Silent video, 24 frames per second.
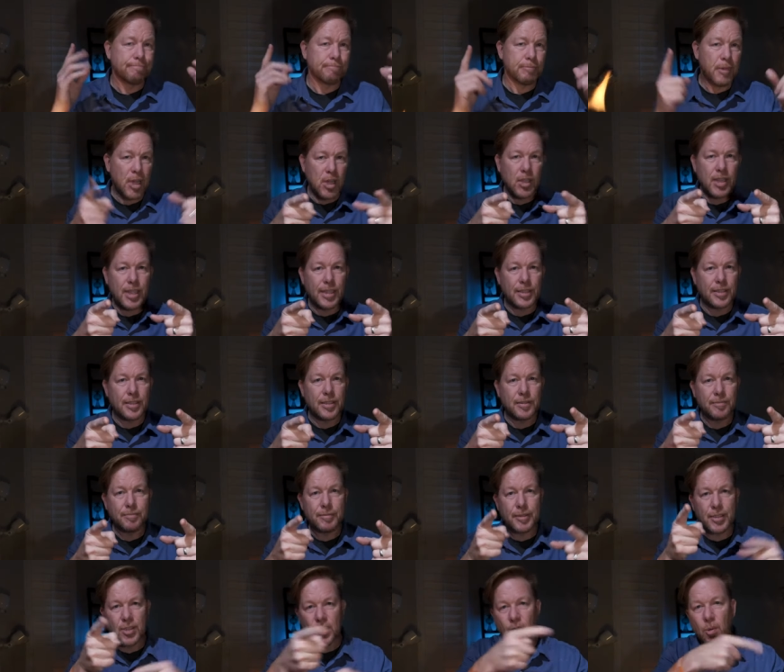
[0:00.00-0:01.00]
Mirrorless,
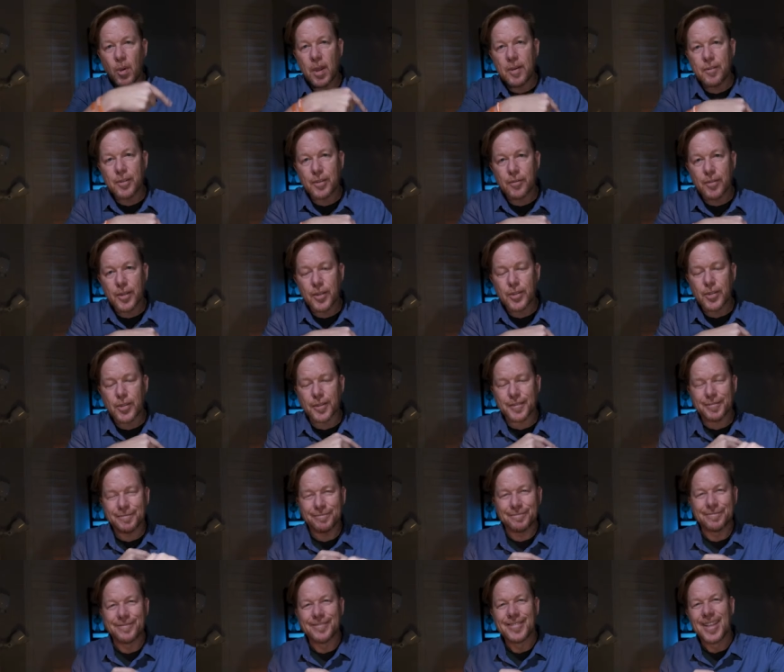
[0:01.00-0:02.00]
it's the wave of the
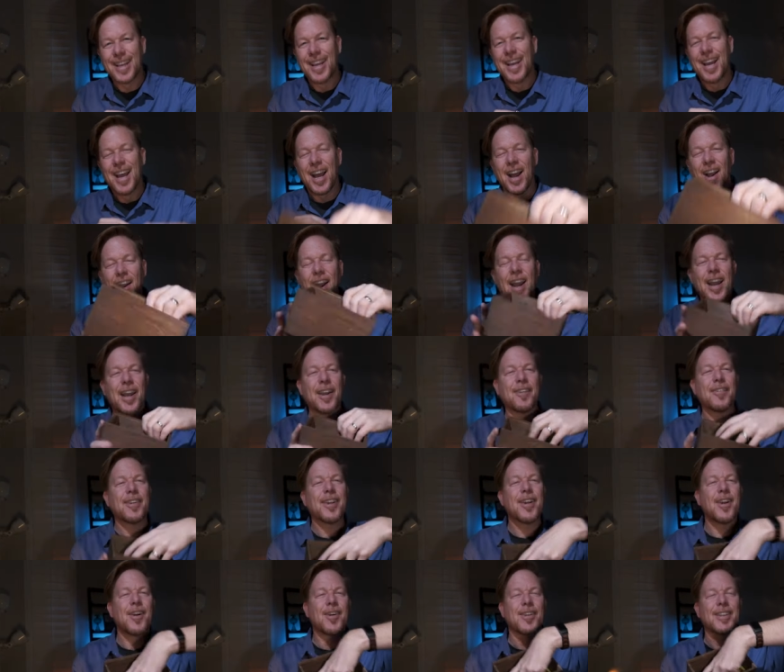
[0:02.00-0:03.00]
future. All right, here
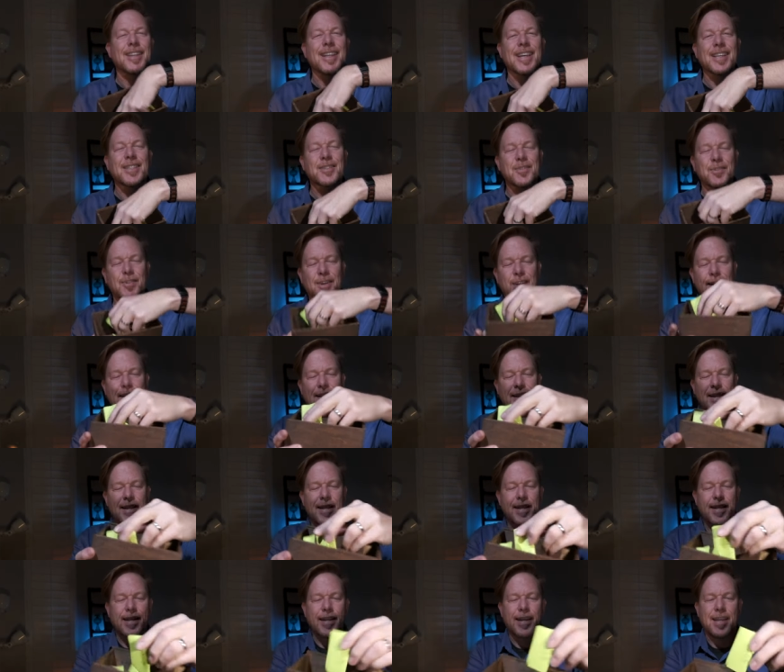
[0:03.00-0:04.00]
we go, next
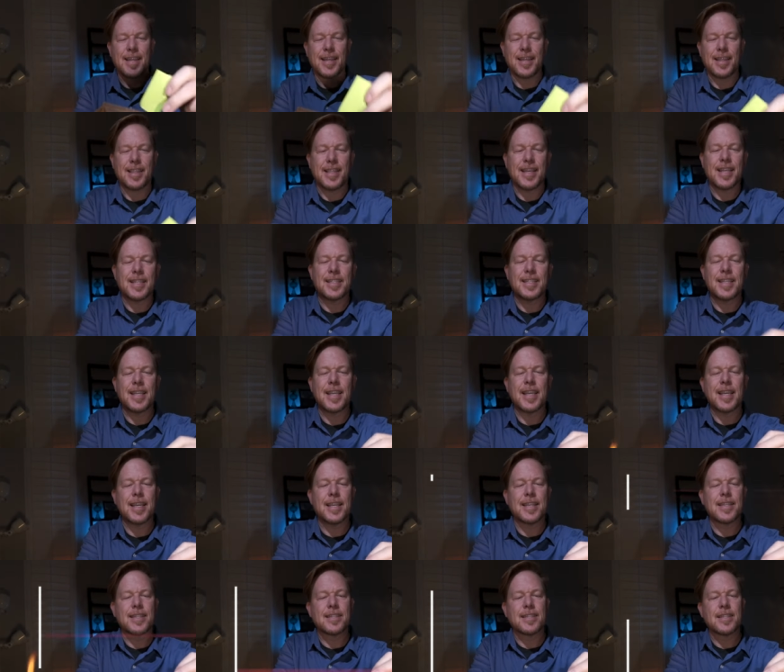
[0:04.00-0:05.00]
one. This
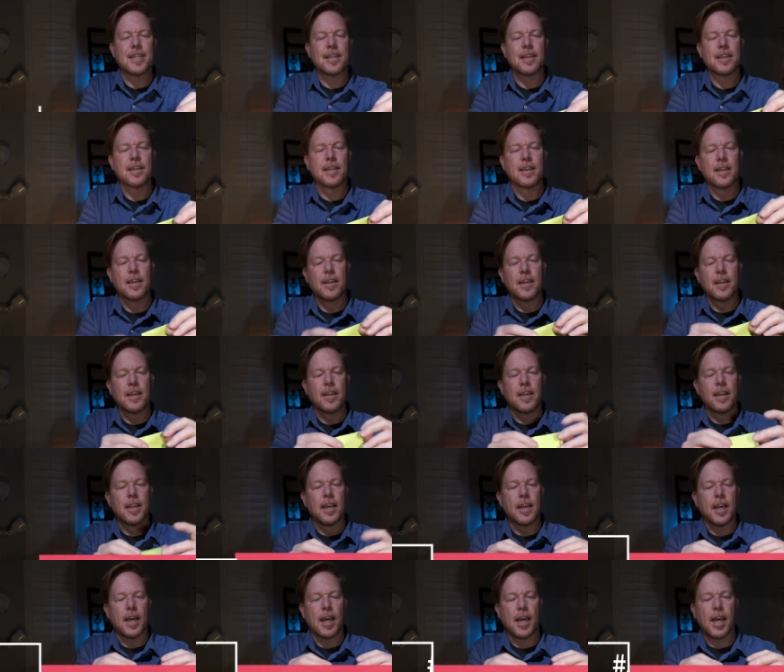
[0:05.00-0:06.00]
is
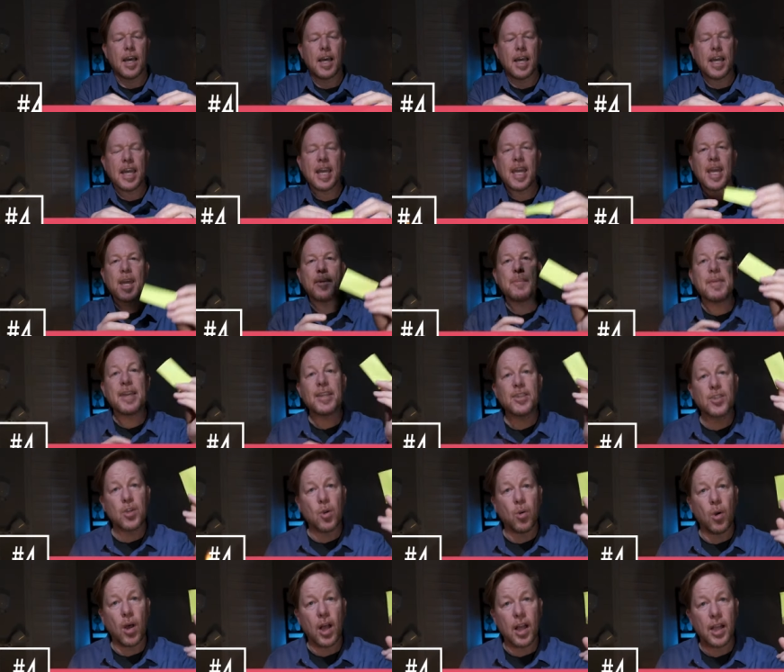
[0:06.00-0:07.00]

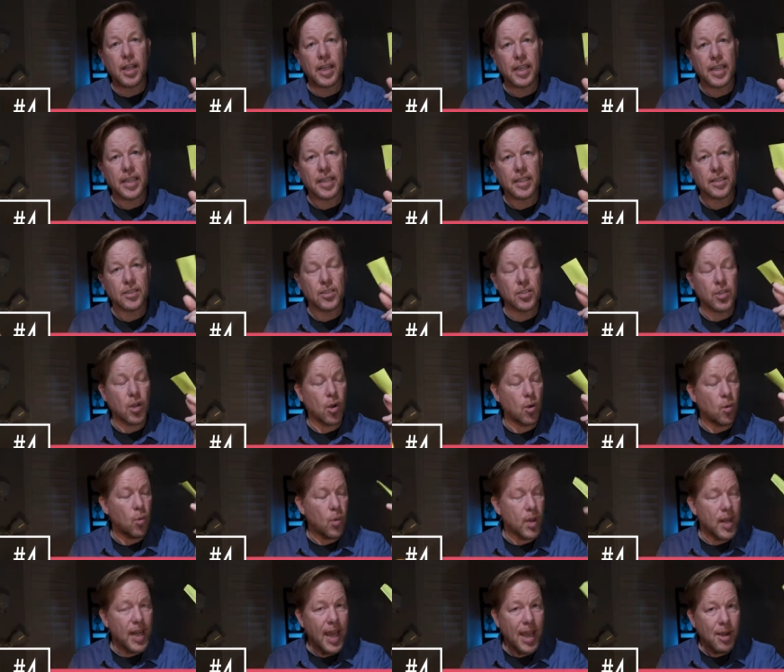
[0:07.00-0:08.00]
image quality. So
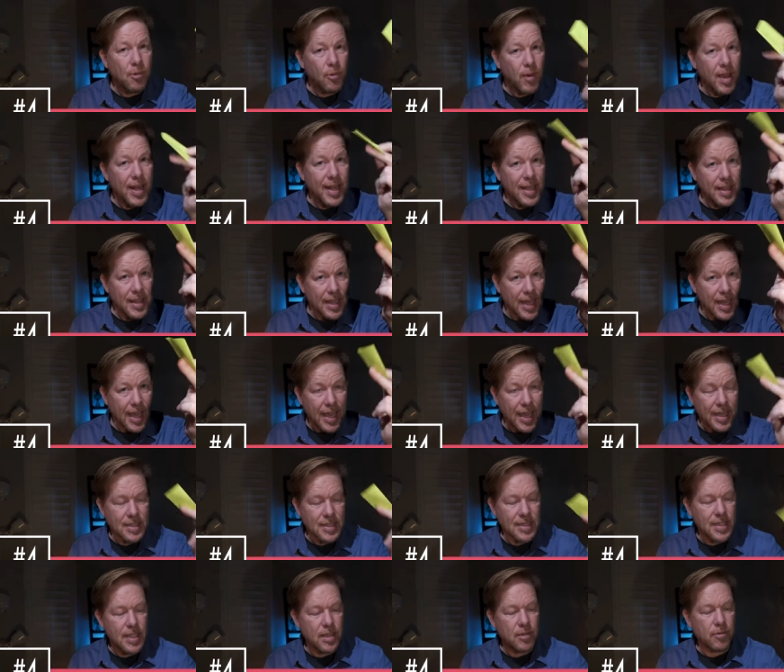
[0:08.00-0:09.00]
when I rented the
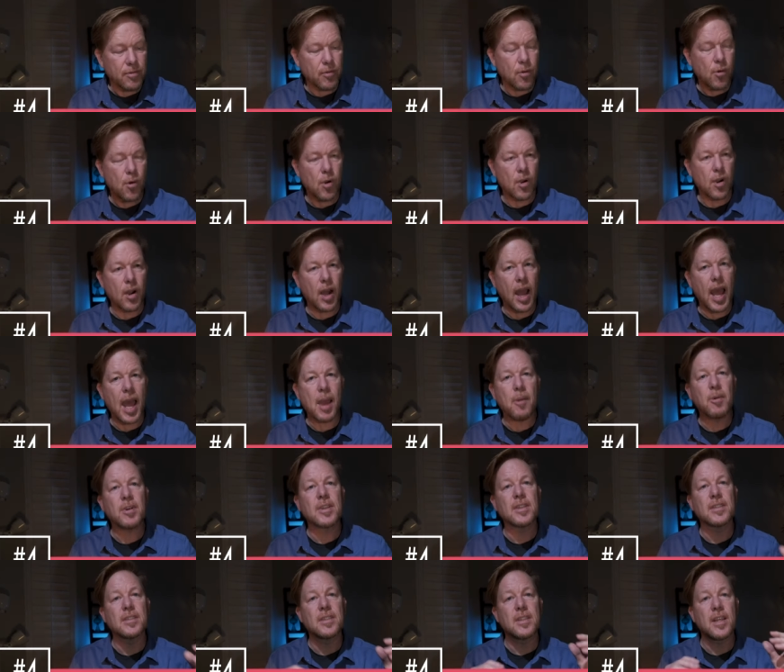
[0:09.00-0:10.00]
X-T4, I
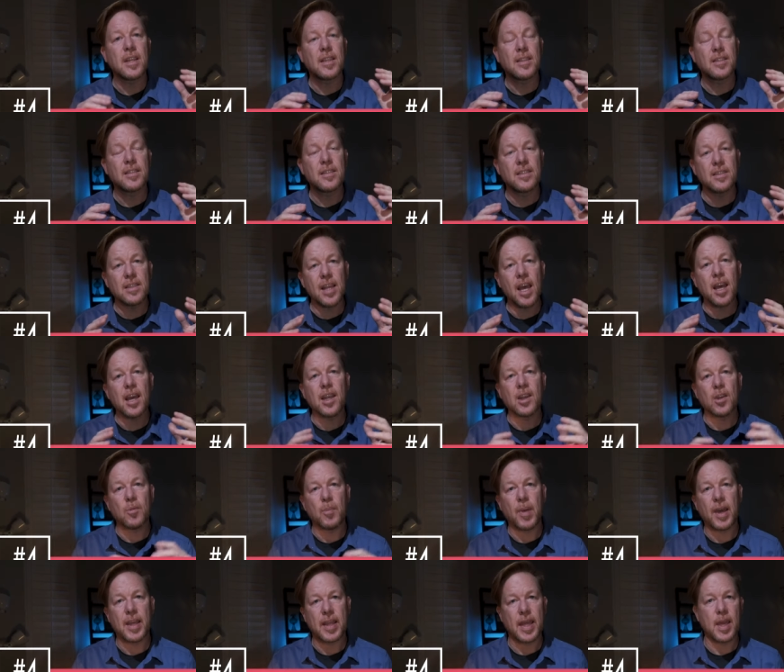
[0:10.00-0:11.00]
was
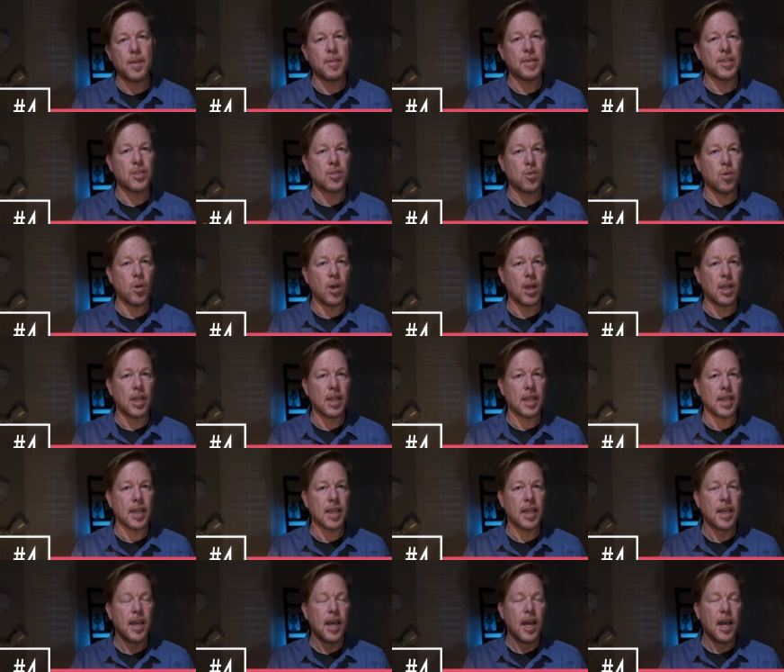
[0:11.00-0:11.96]
stunned by the image quality.